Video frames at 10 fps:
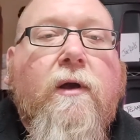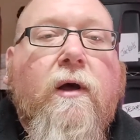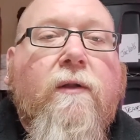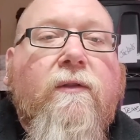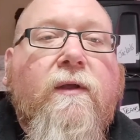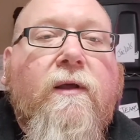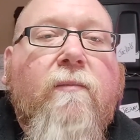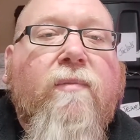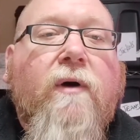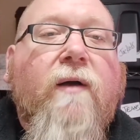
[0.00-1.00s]
on the
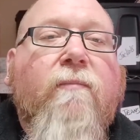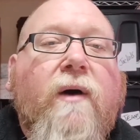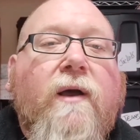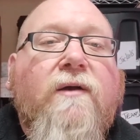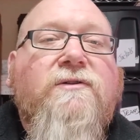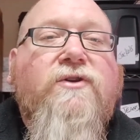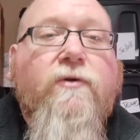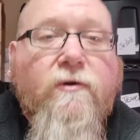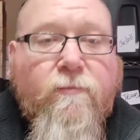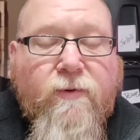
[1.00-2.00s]
block buyers
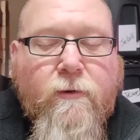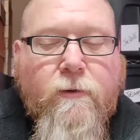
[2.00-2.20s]
group,